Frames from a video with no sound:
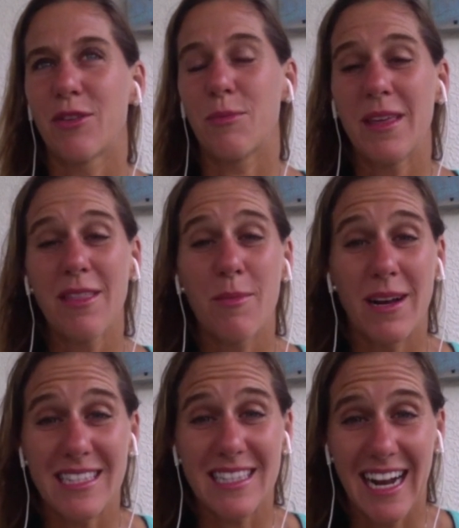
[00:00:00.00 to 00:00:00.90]
to be the
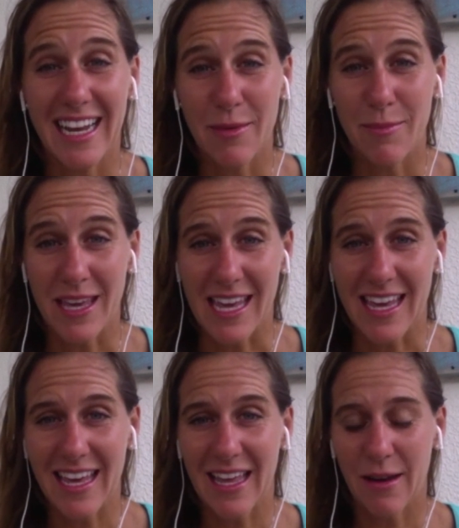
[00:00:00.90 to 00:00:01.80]
best that I can
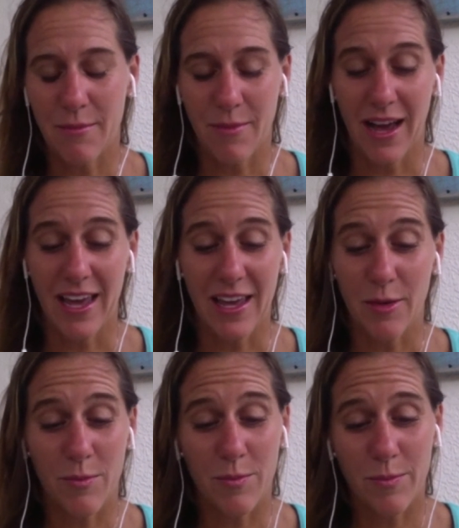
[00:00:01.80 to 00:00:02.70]
be in
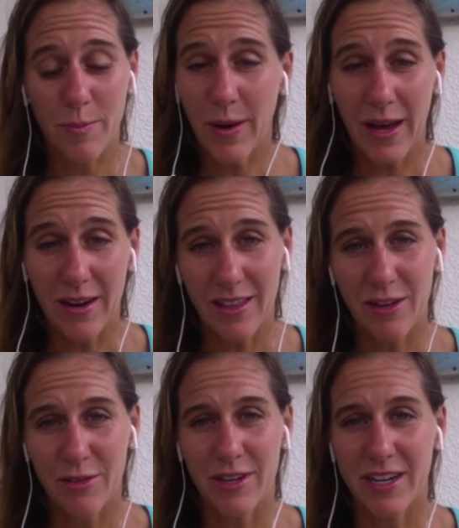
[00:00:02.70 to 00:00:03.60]
my paddling
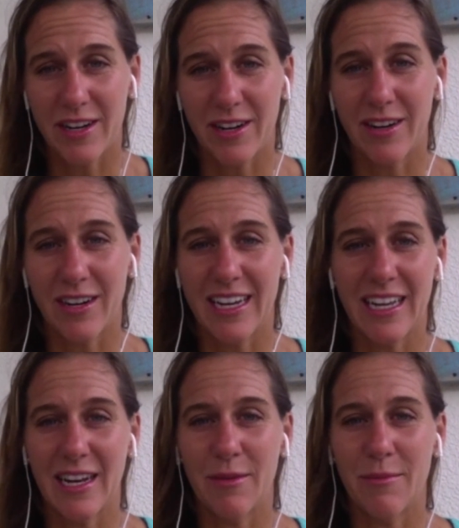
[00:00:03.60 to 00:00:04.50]
career,
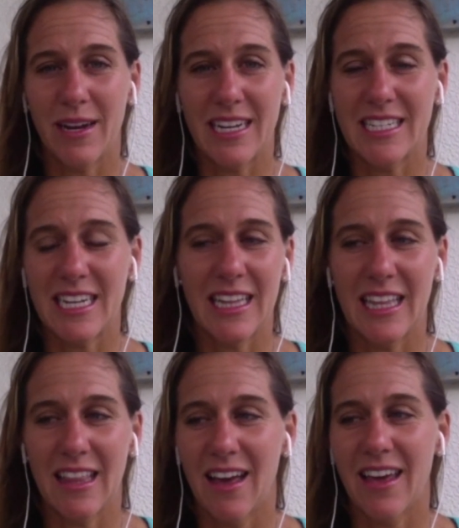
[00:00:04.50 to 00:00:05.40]
in my
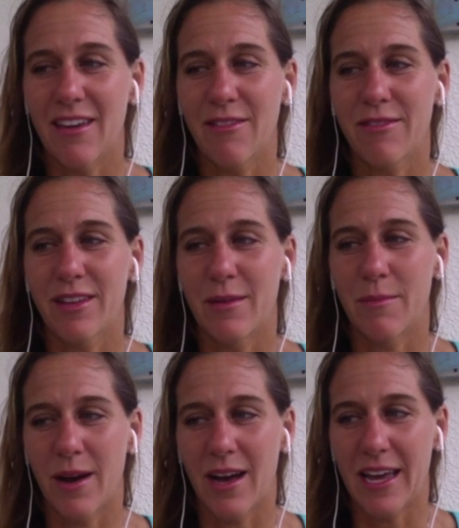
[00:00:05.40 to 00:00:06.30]
daily life,
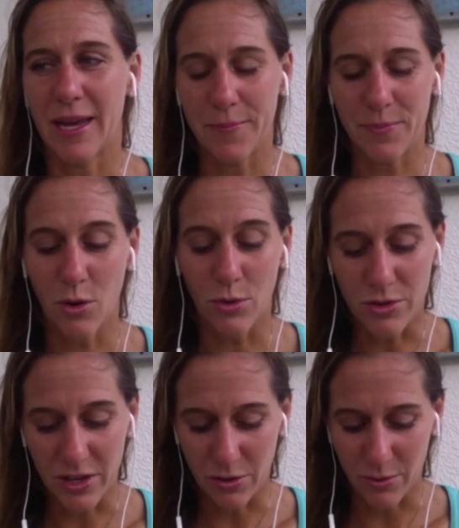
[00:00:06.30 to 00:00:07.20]
in my
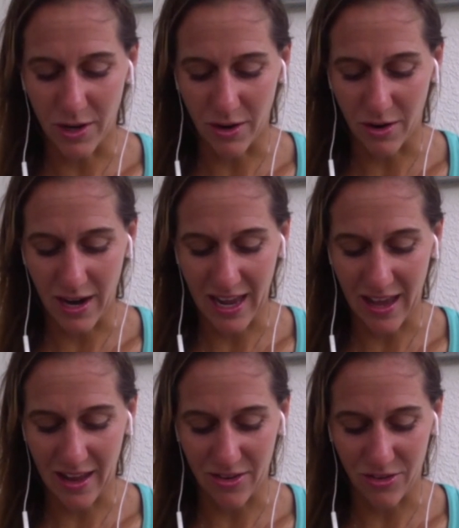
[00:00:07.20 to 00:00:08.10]
coaching career.
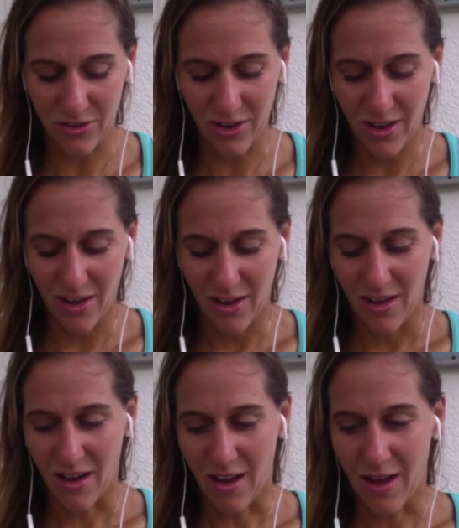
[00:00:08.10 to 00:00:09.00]
And
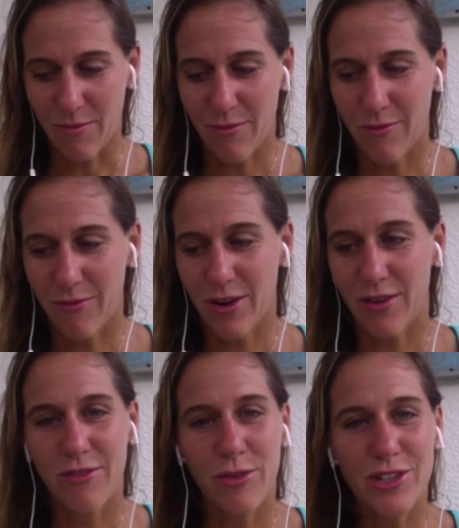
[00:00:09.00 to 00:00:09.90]
I'm
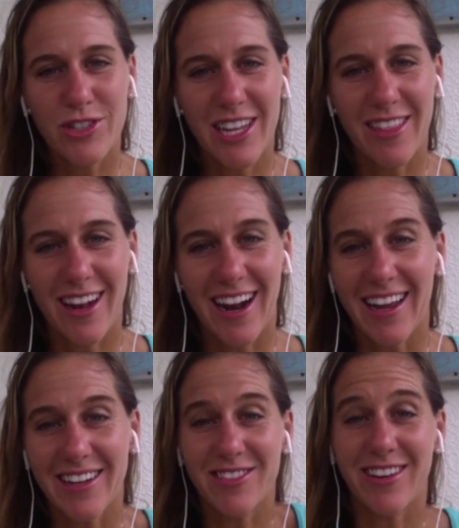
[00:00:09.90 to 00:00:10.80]
very fortunate that
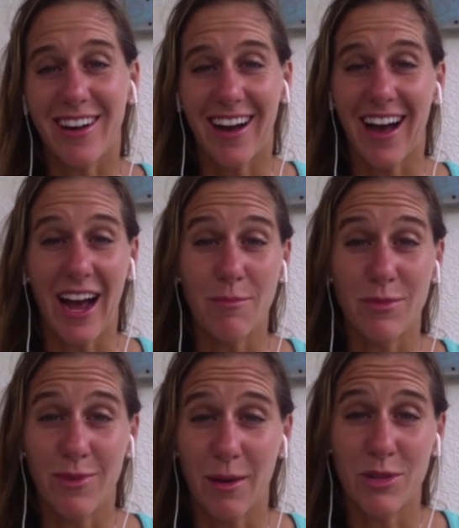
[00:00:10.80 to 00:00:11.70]

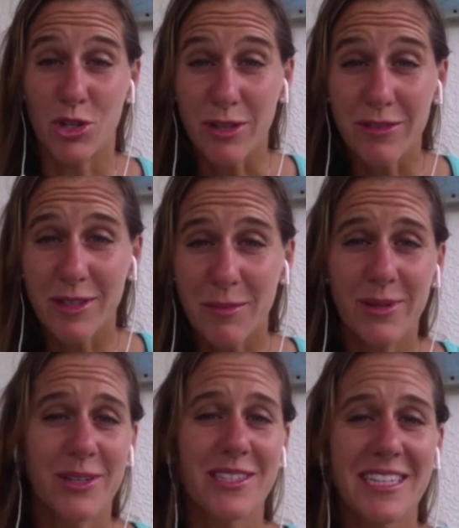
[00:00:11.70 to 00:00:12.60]
I'm a driven
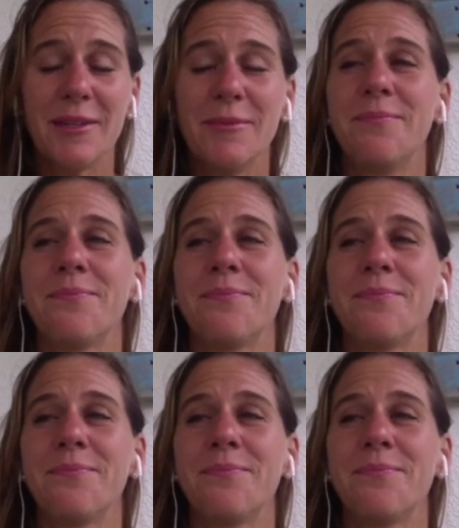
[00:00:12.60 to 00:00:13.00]
person,